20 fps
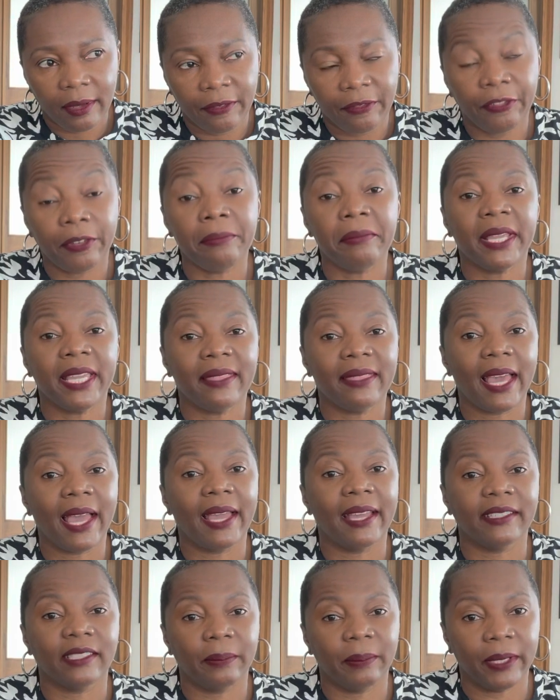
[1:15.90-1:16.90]
for me, that
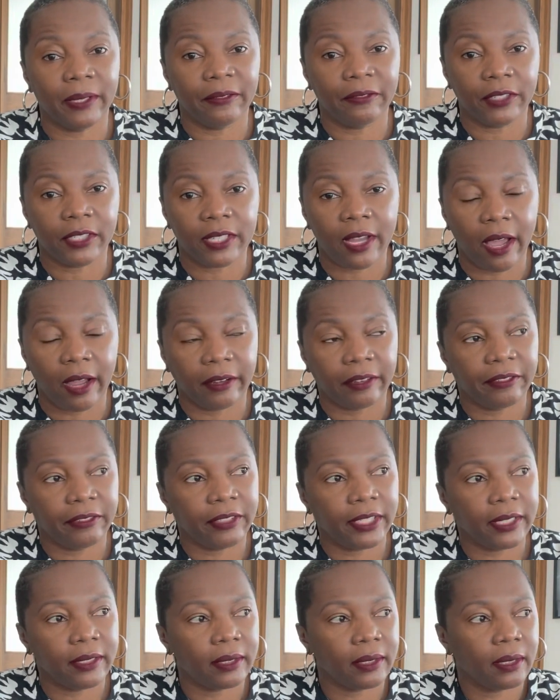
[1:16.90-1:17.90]
has been
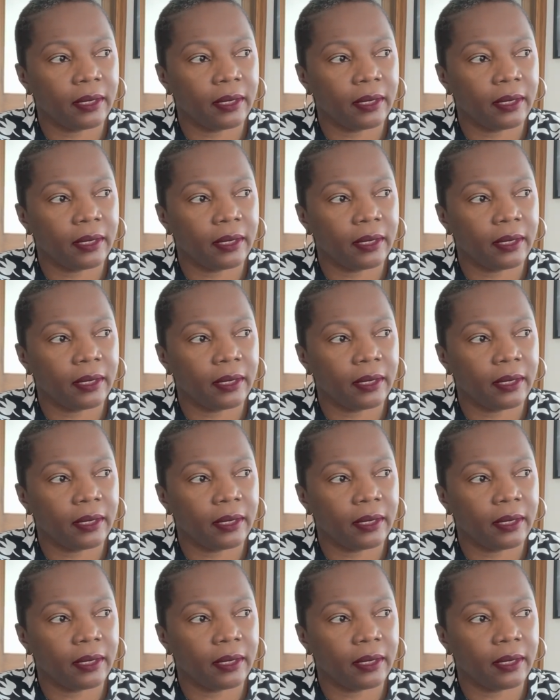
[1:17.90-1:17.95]
photography.